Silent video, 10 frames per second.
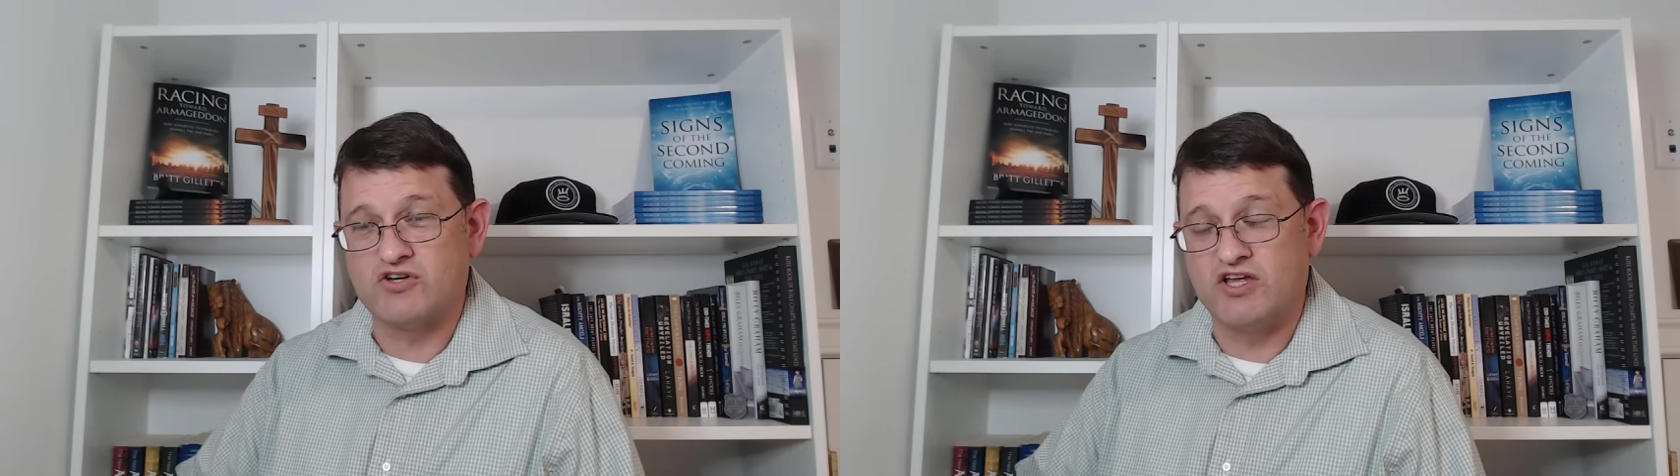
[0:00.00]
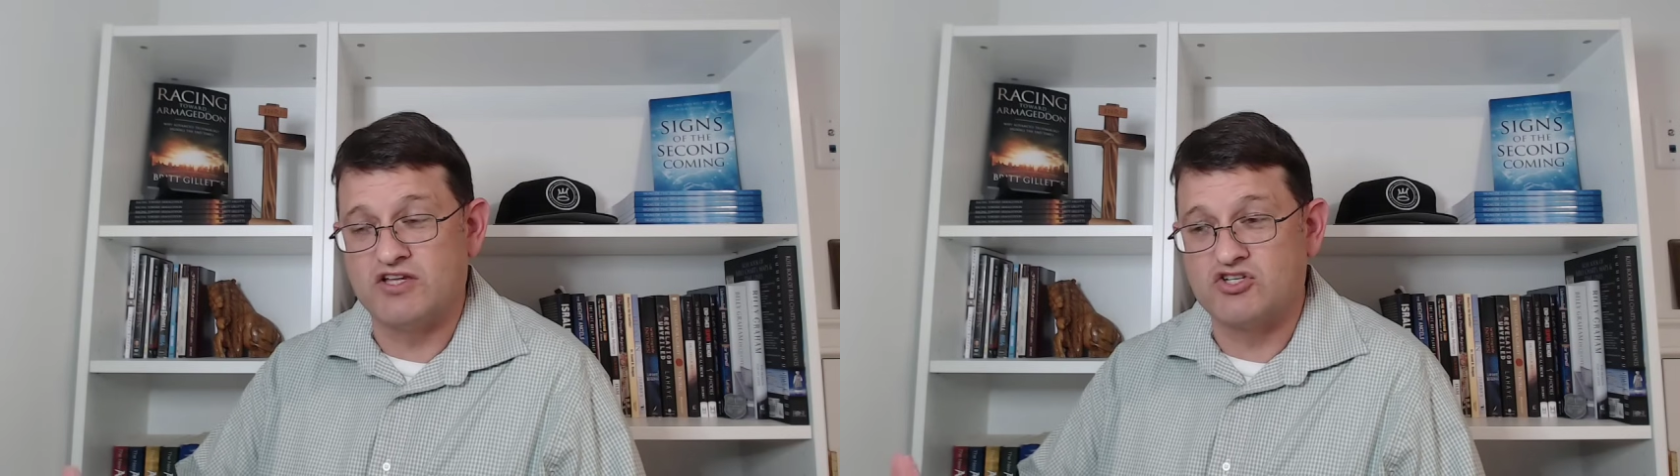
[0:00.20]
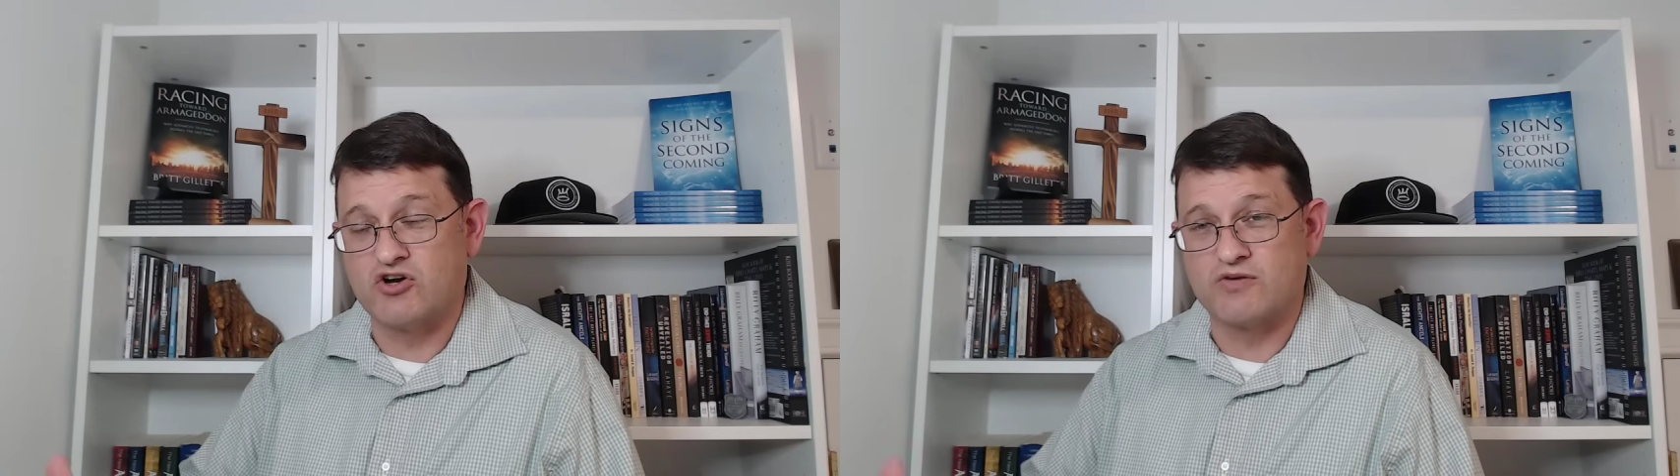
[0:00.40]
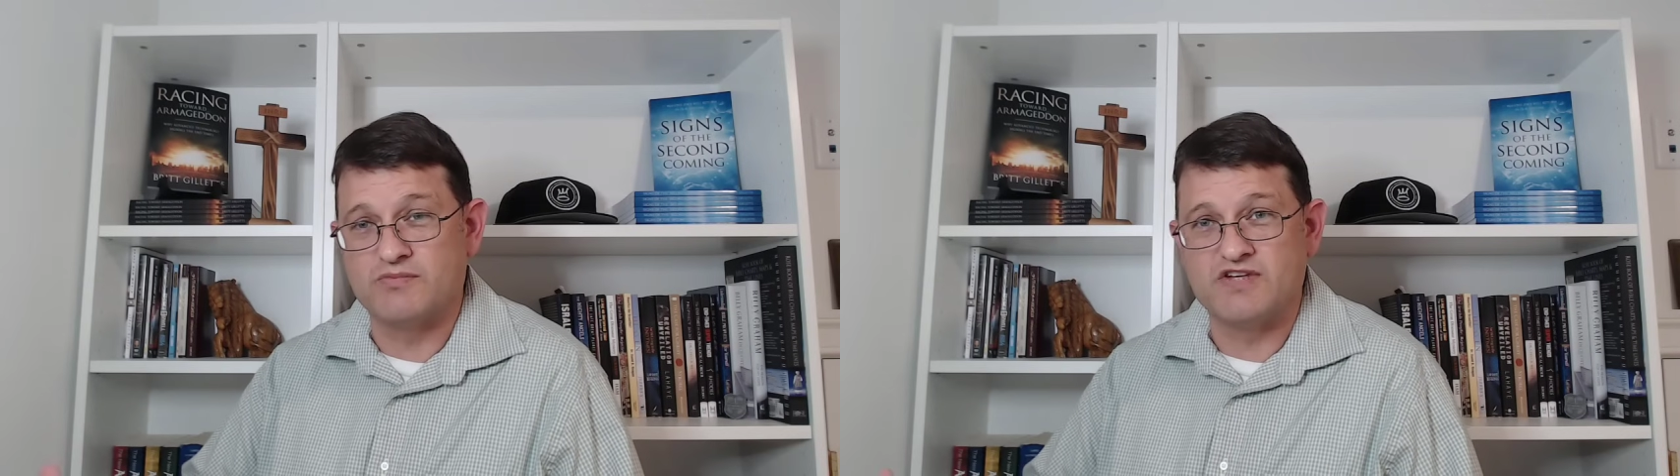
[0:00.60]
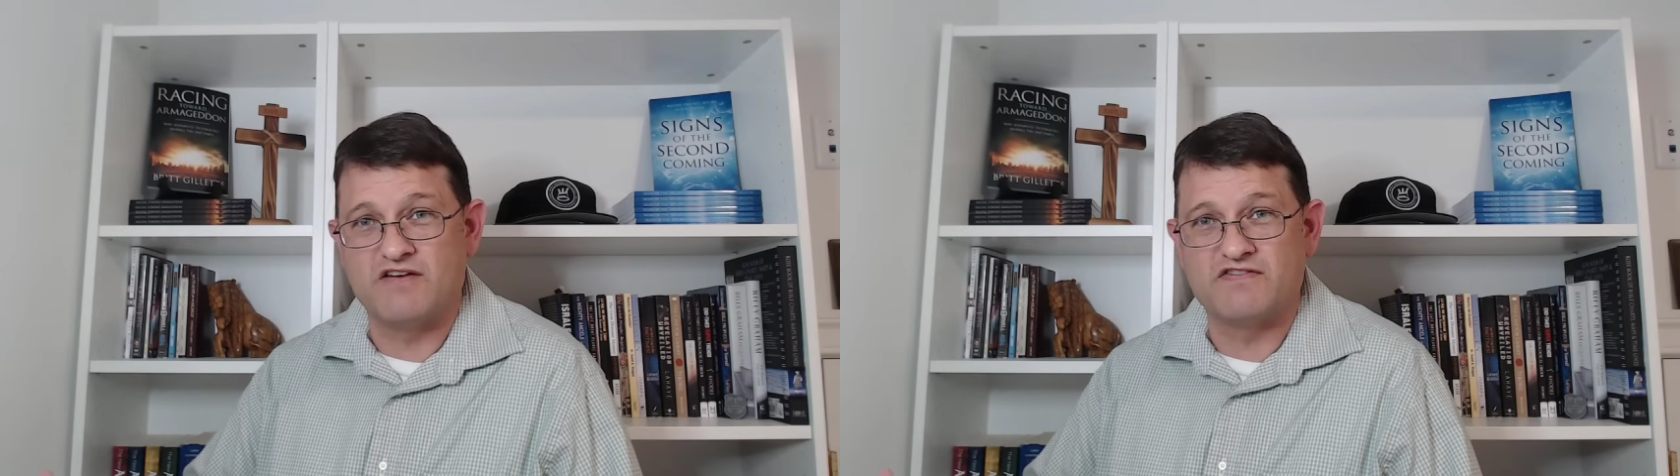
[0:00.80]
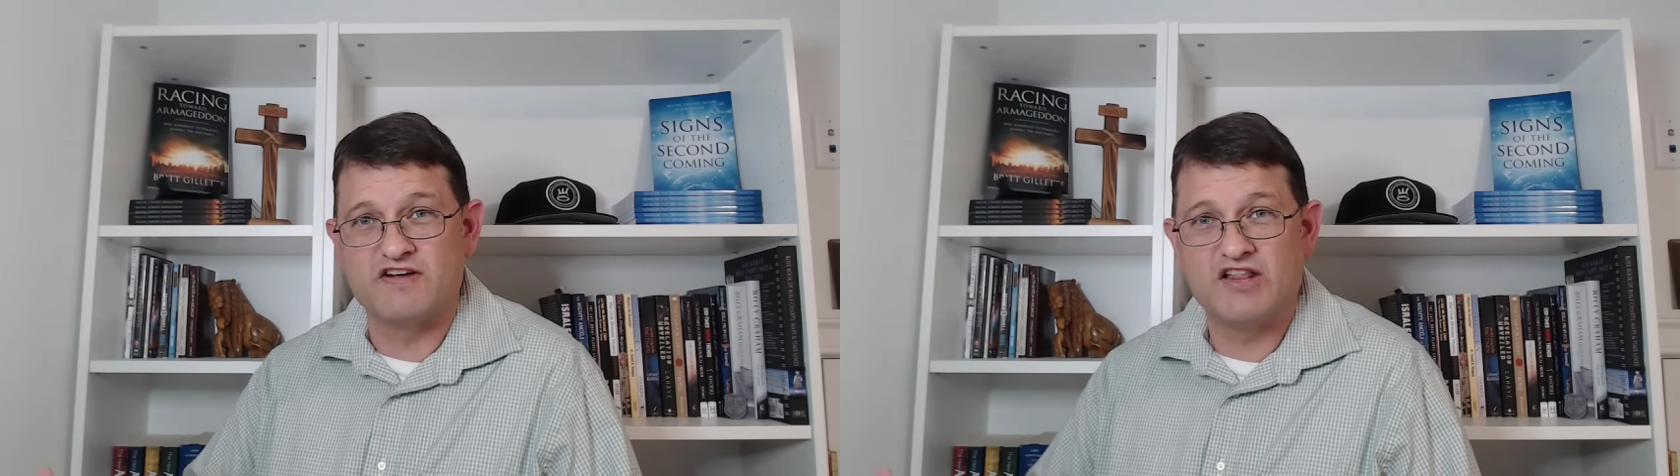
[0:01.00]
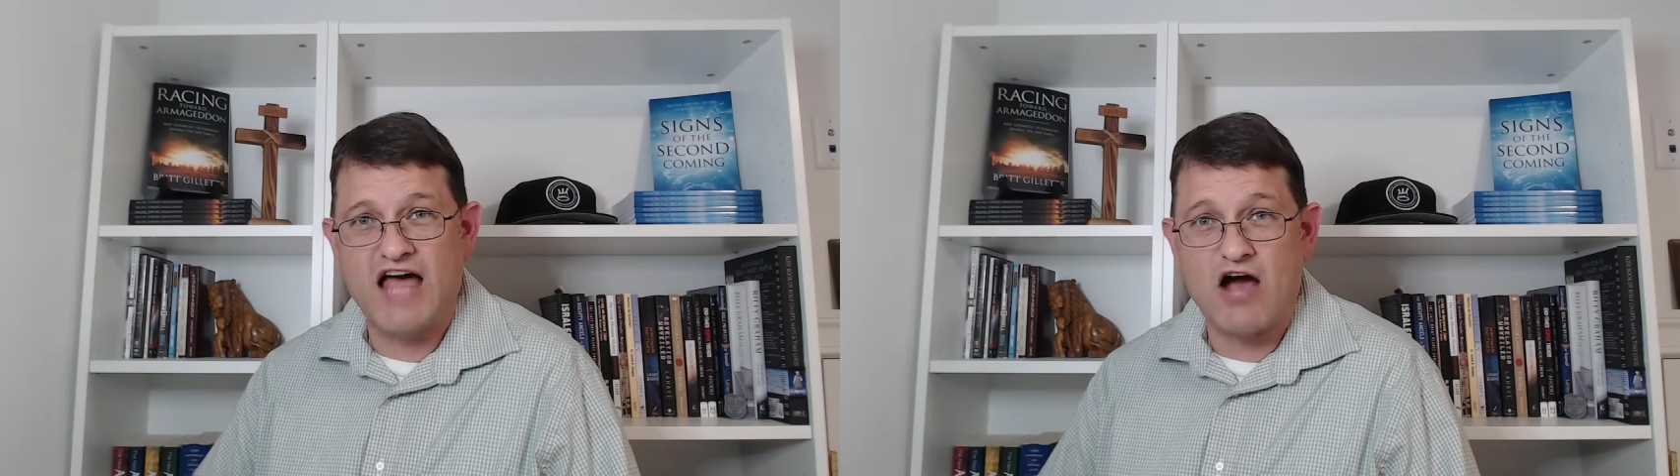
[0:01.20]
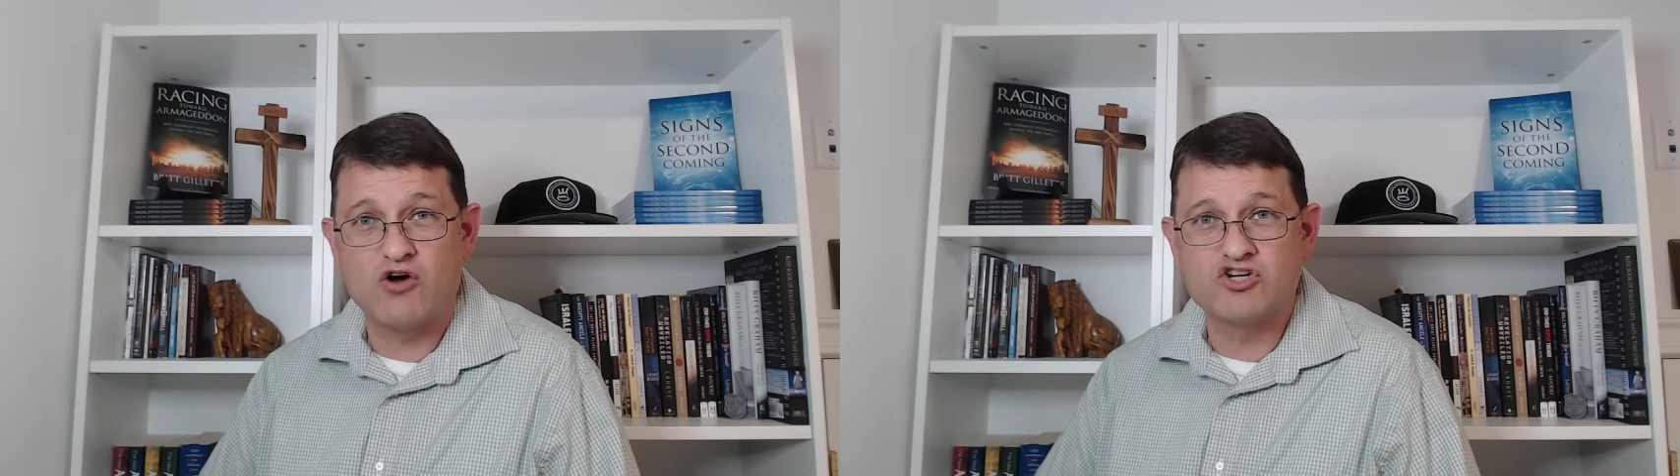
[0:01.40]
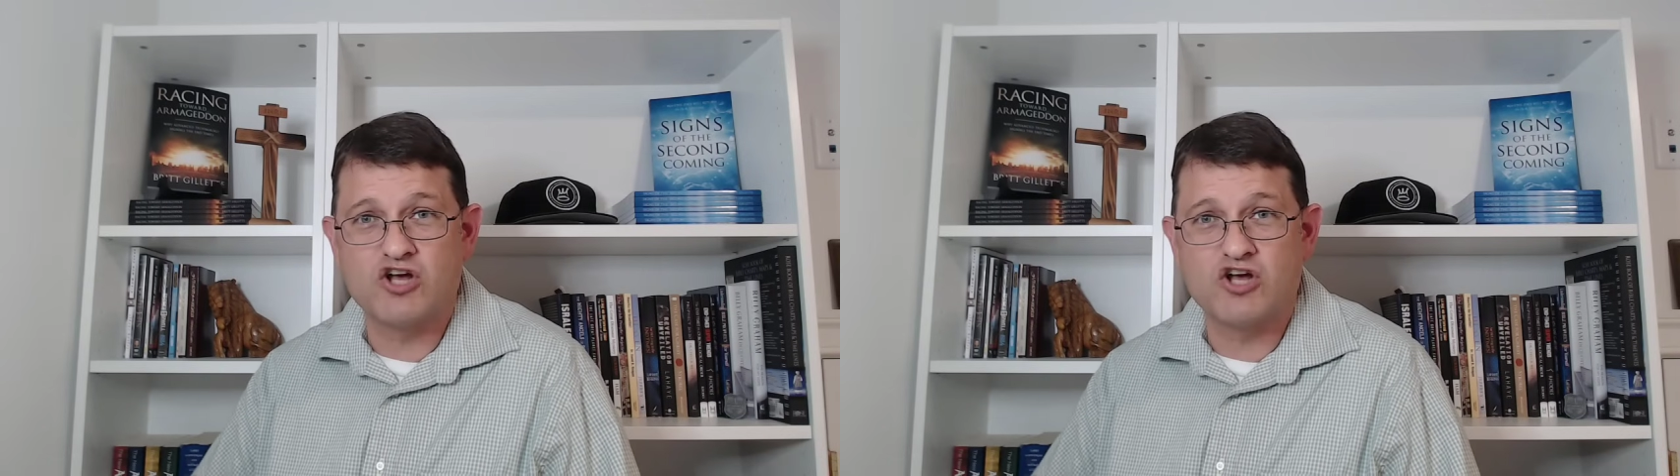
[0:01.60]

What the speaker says: in terms of cloud